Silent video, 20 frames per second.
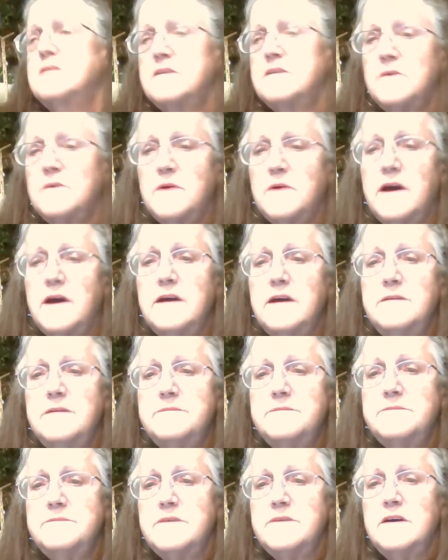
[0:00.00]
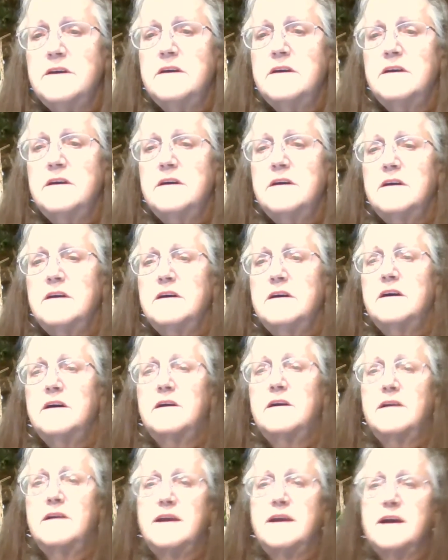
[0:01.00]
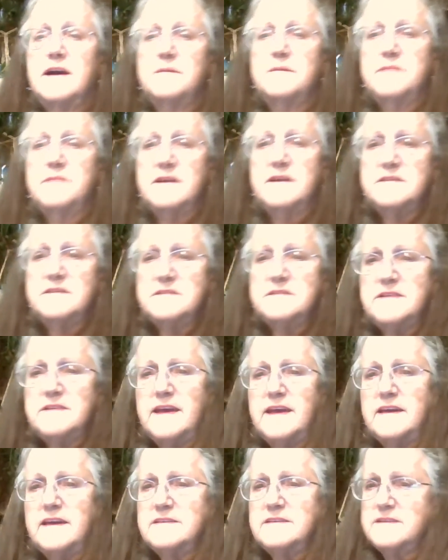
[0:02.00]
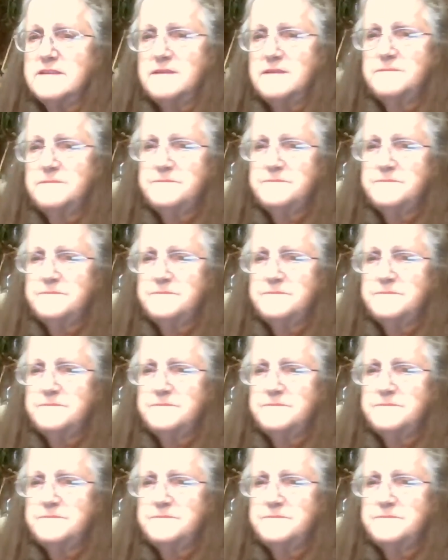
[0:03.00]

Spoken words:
Okay? All right, God bless. Thanks.